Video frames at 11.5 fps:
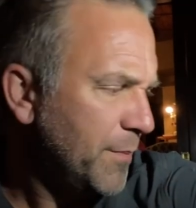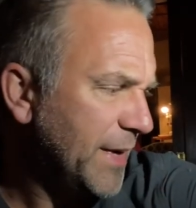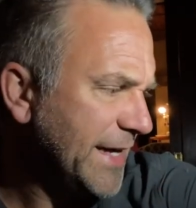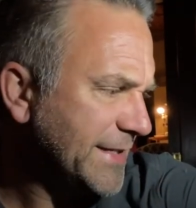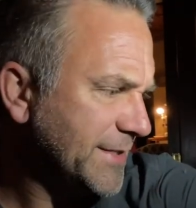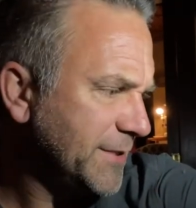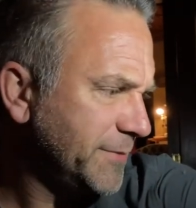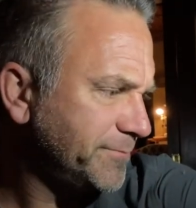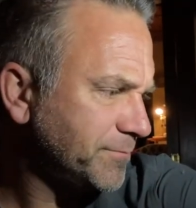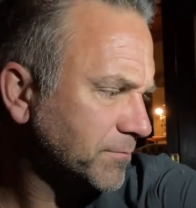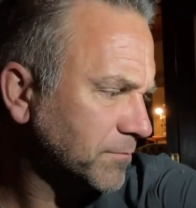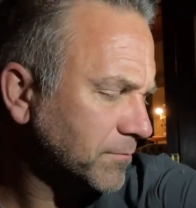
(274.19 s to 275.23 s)

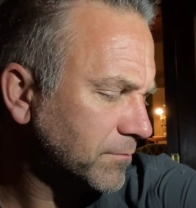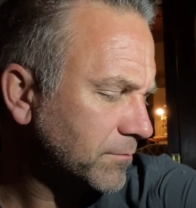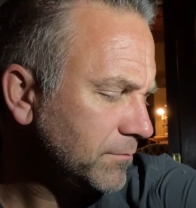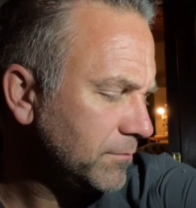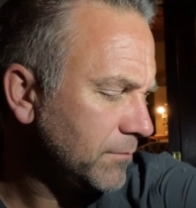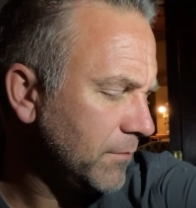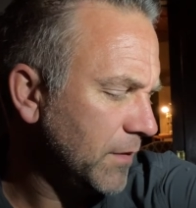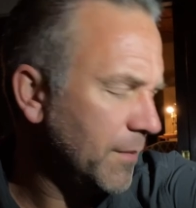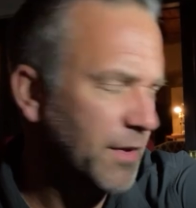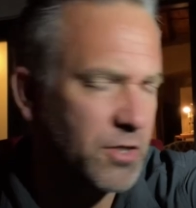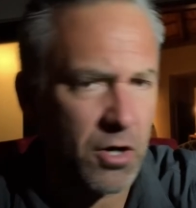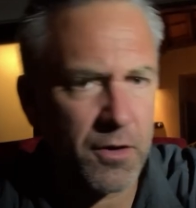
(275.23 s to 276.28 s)

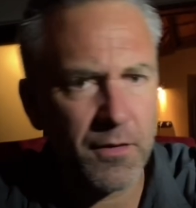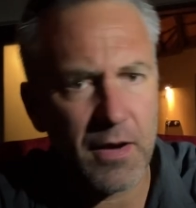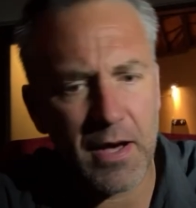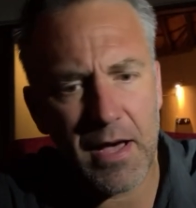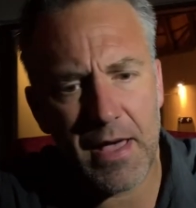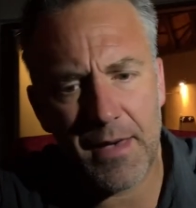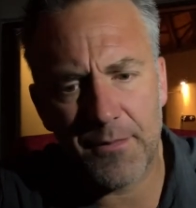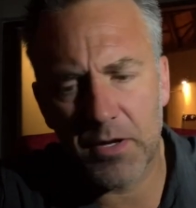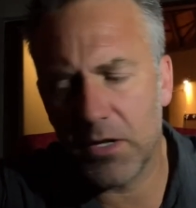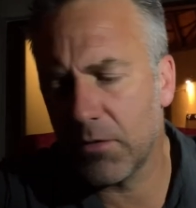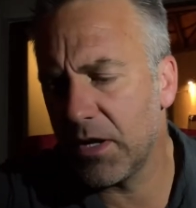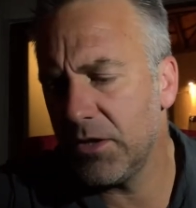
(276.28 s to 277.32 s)
But yeah, I am
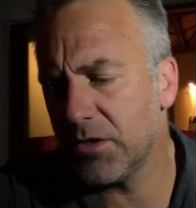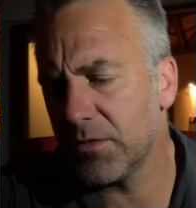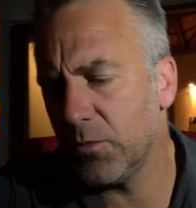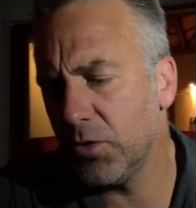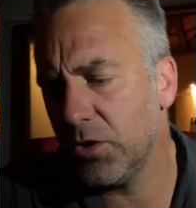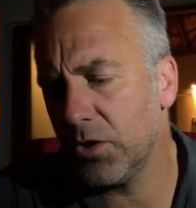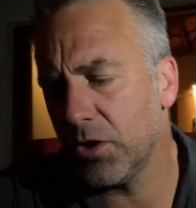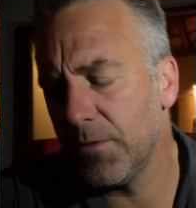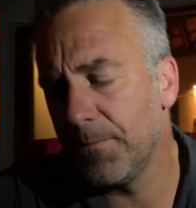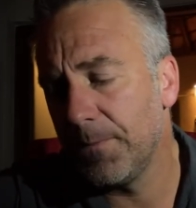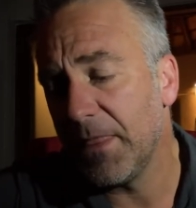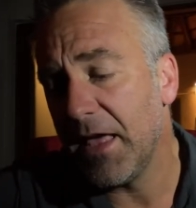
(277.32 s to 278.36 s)
going to quickly do some work.
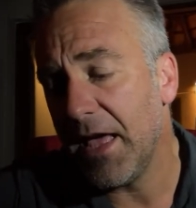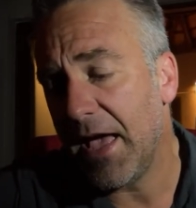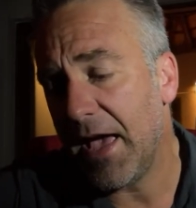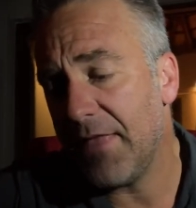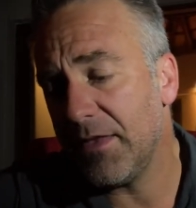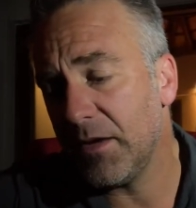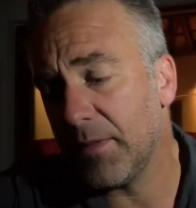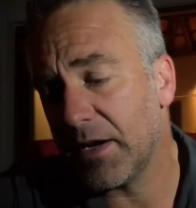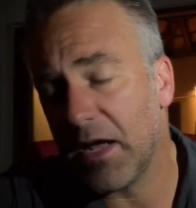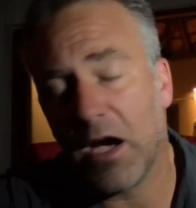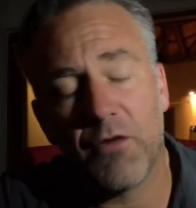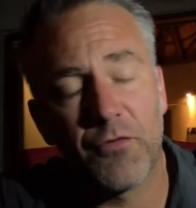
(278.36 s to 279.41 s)
And then about
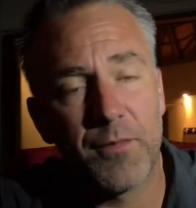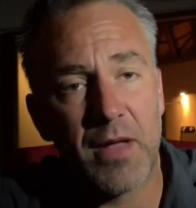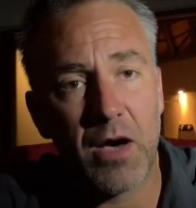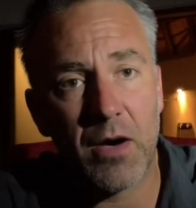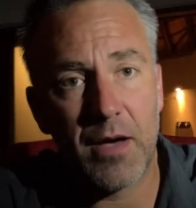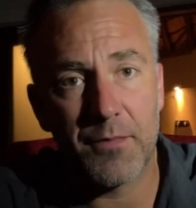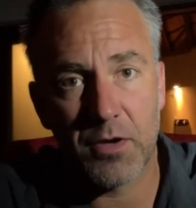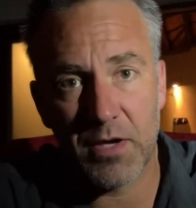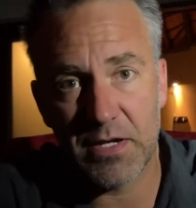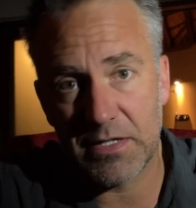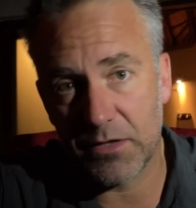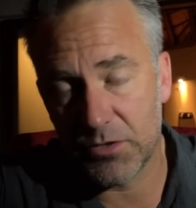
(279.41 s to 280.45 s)
an hour from now, I'm
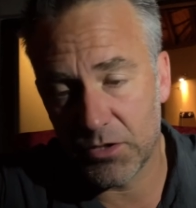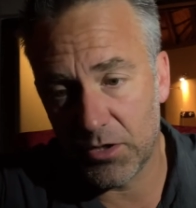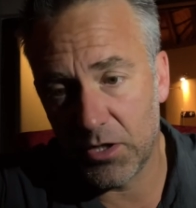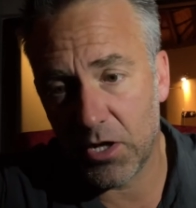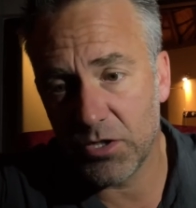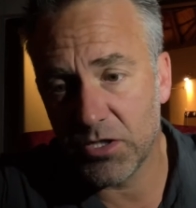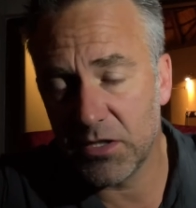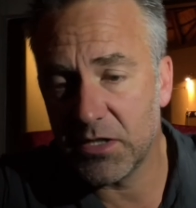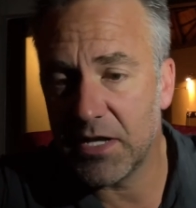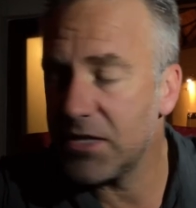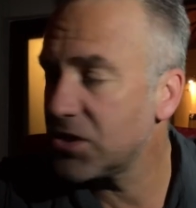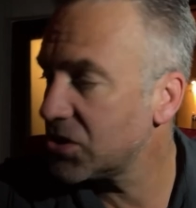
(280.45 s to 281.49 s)
going down to the lodge and the
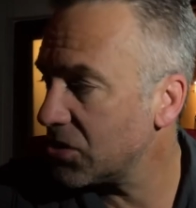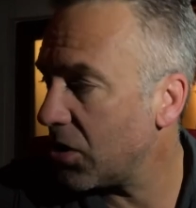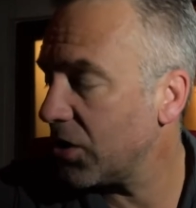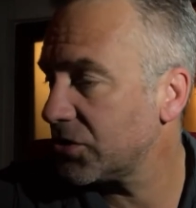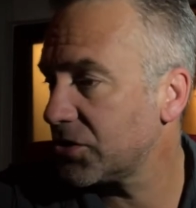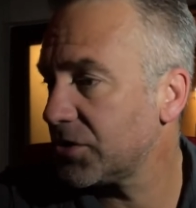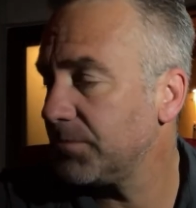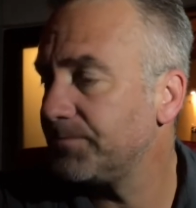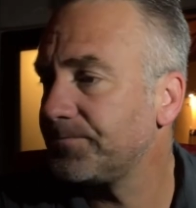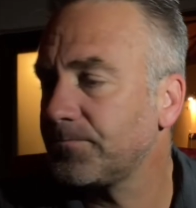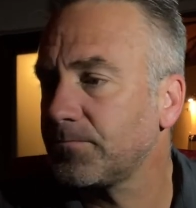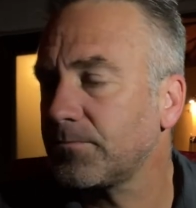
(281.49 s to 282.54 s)
day starts.
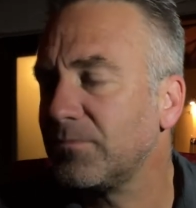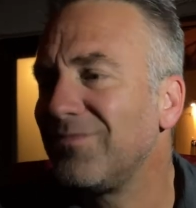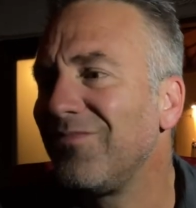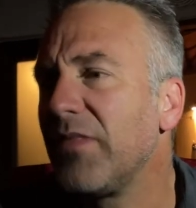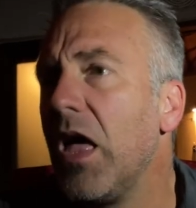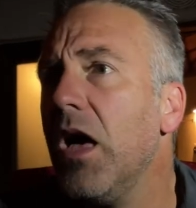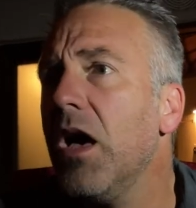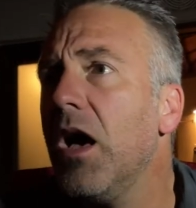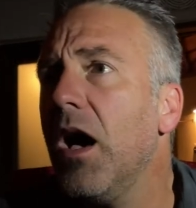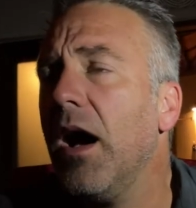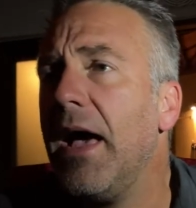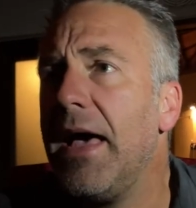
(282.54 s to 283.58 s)

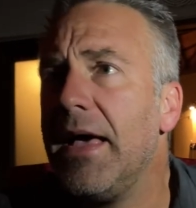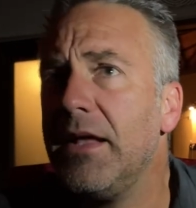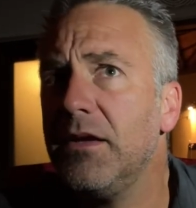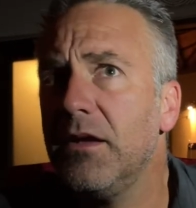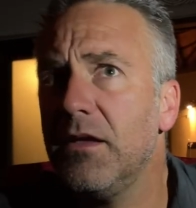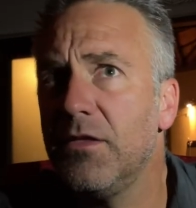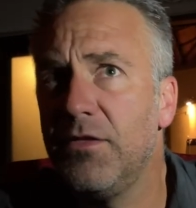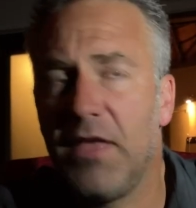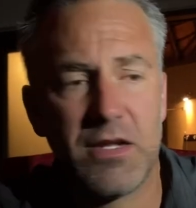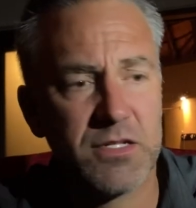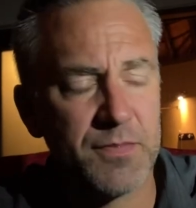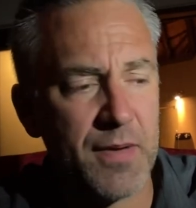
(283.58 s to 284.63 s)
And
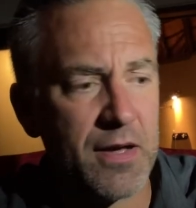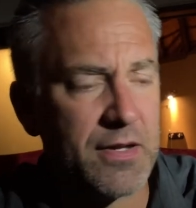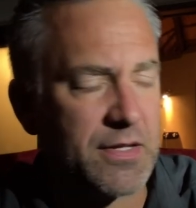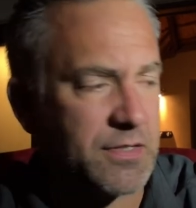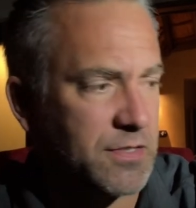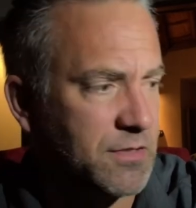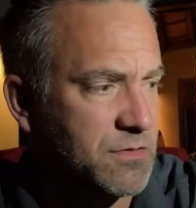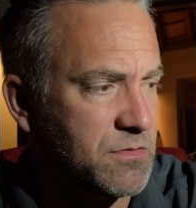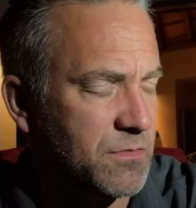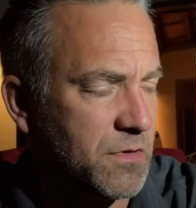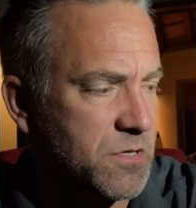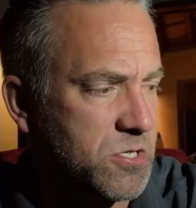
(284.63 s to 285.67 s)
that is about it.
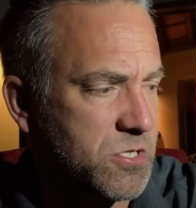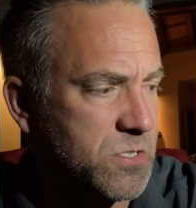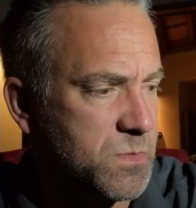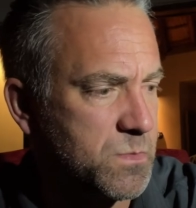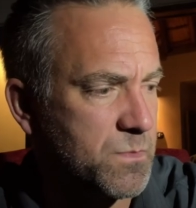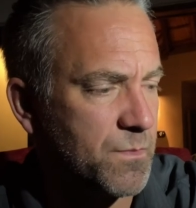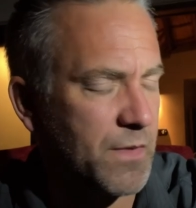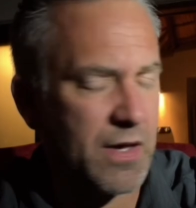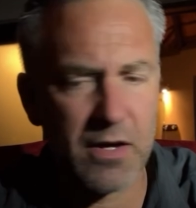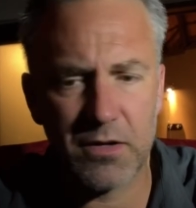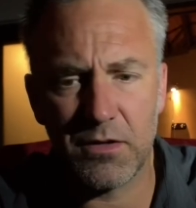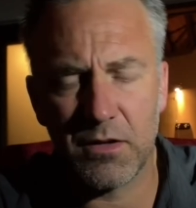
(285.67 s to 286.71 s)

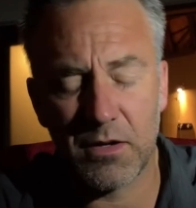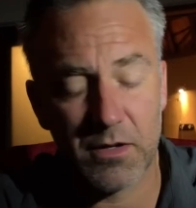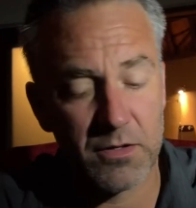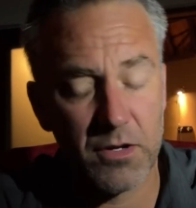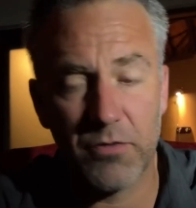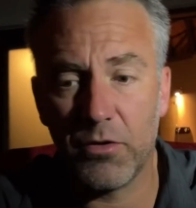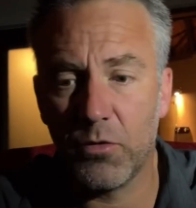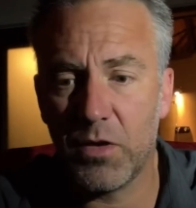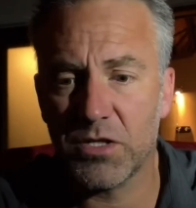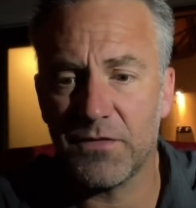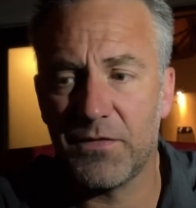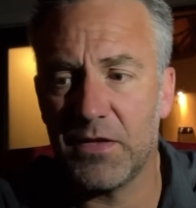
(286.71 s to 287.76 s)
No real
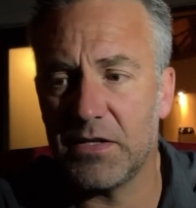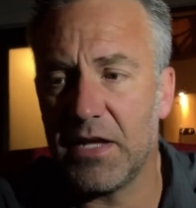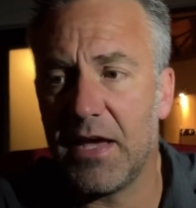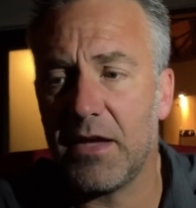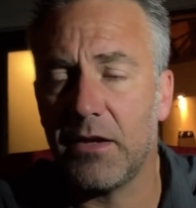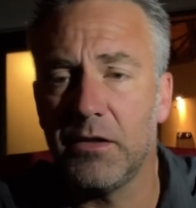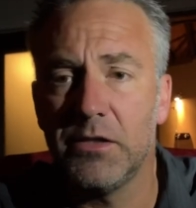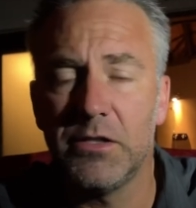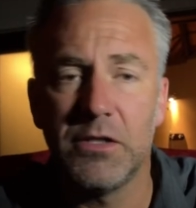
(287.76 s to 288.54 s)
question for the day.